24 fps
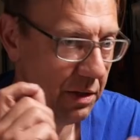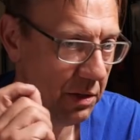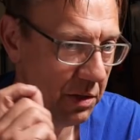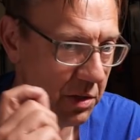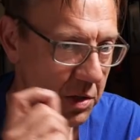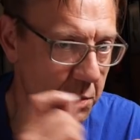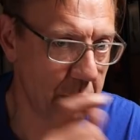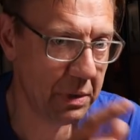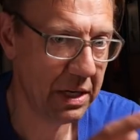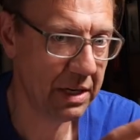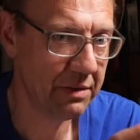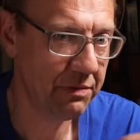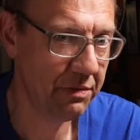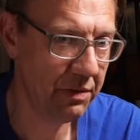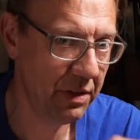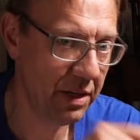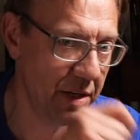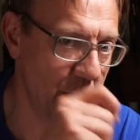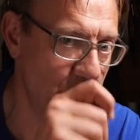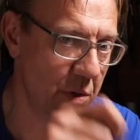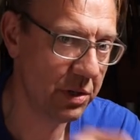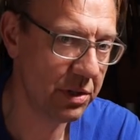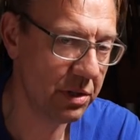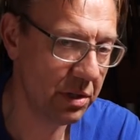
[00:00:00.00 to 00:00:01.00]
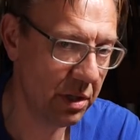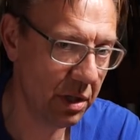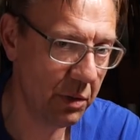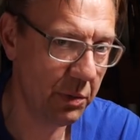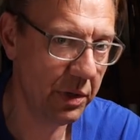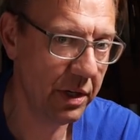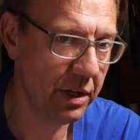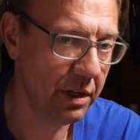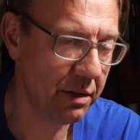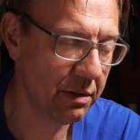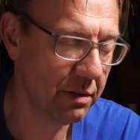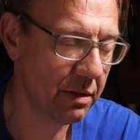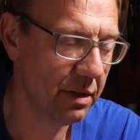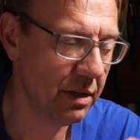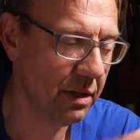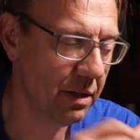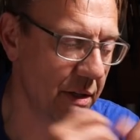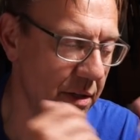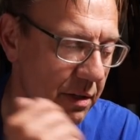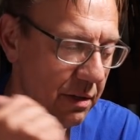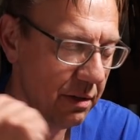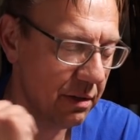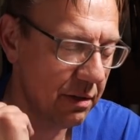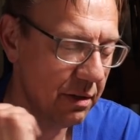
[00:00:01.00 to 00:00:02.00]
You know, the spot flood wasn't all the way
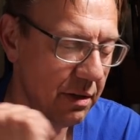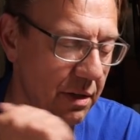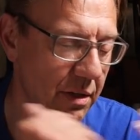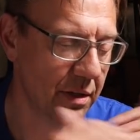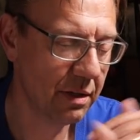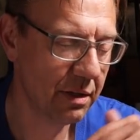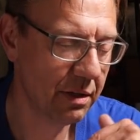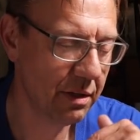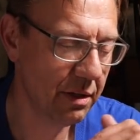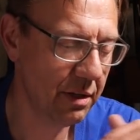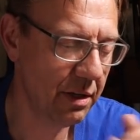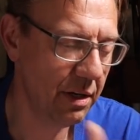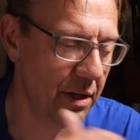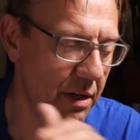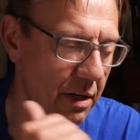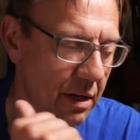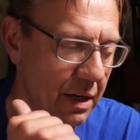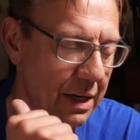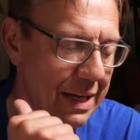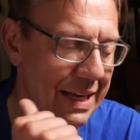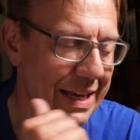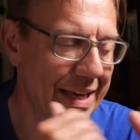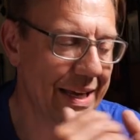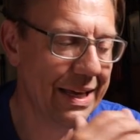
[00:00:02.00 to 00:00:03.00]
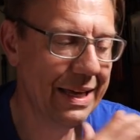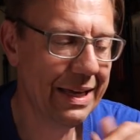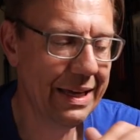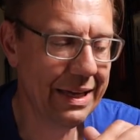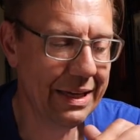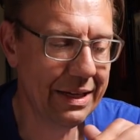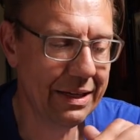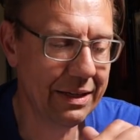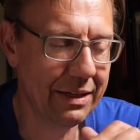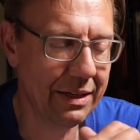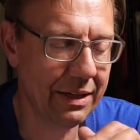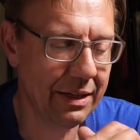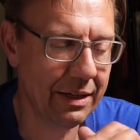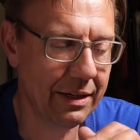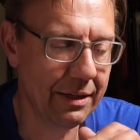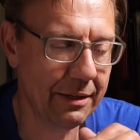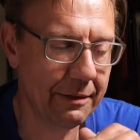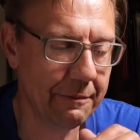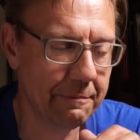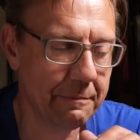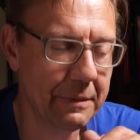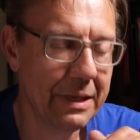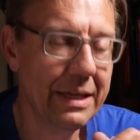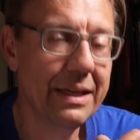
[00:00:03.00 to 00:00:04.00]
uh, there. And
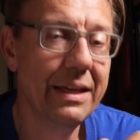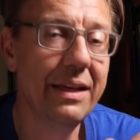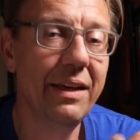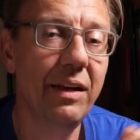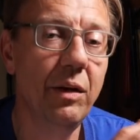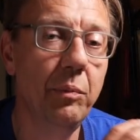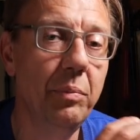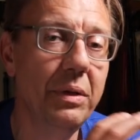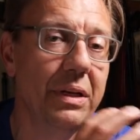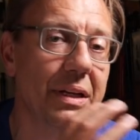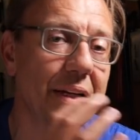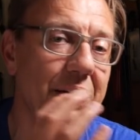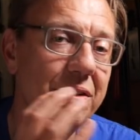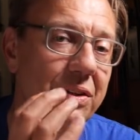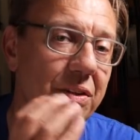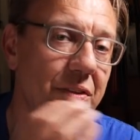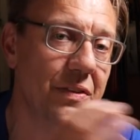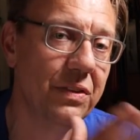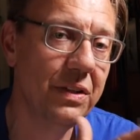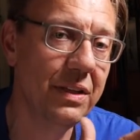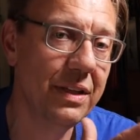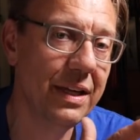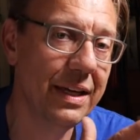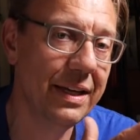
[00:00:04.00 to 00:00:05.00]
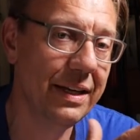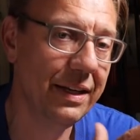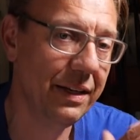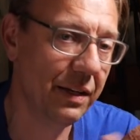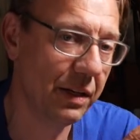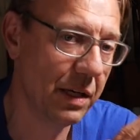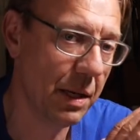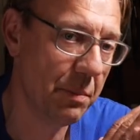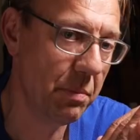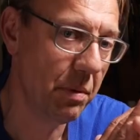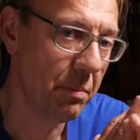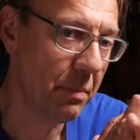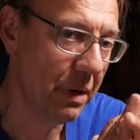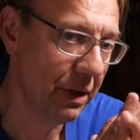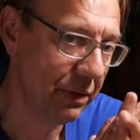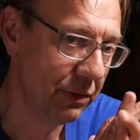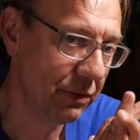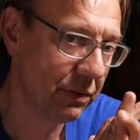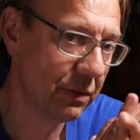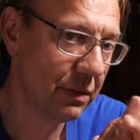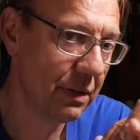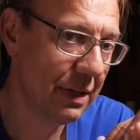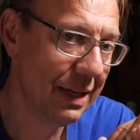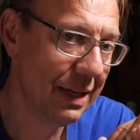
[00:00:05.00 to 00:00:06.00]
uh, it'll be nice to see that in a couple
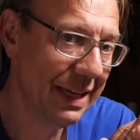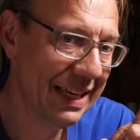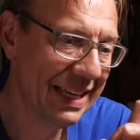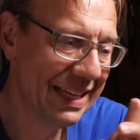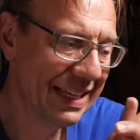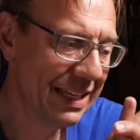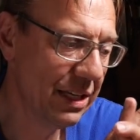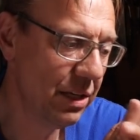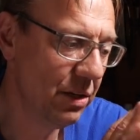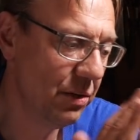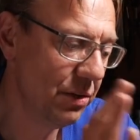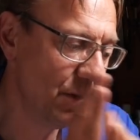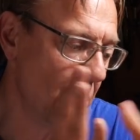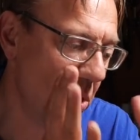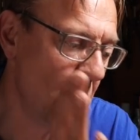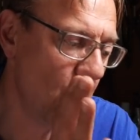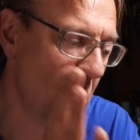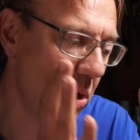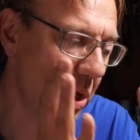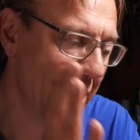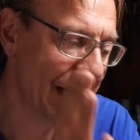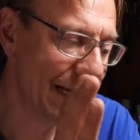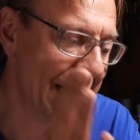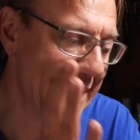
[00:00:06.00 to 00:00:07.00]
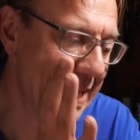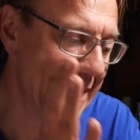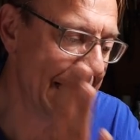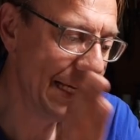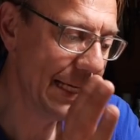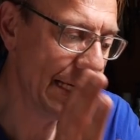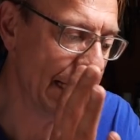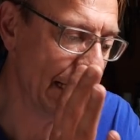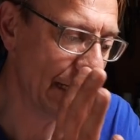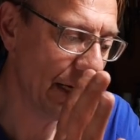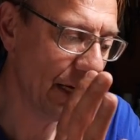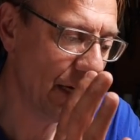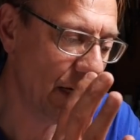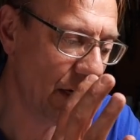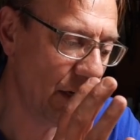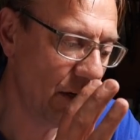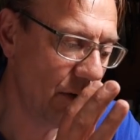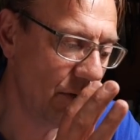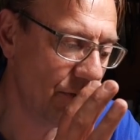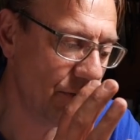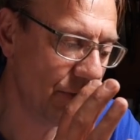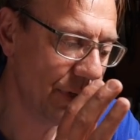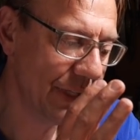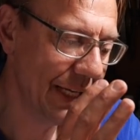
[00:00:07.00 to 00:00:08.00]
months. You know, the whole idea
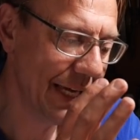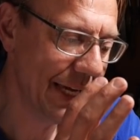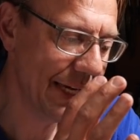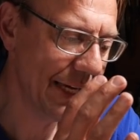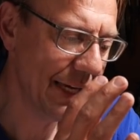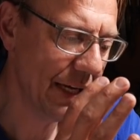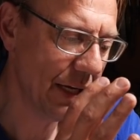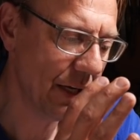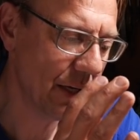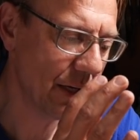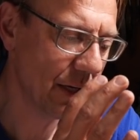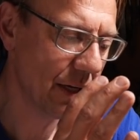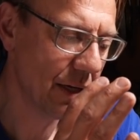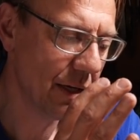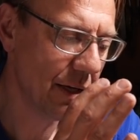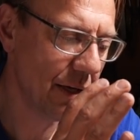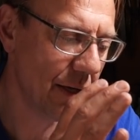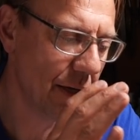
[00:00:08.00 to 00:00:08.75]
of taking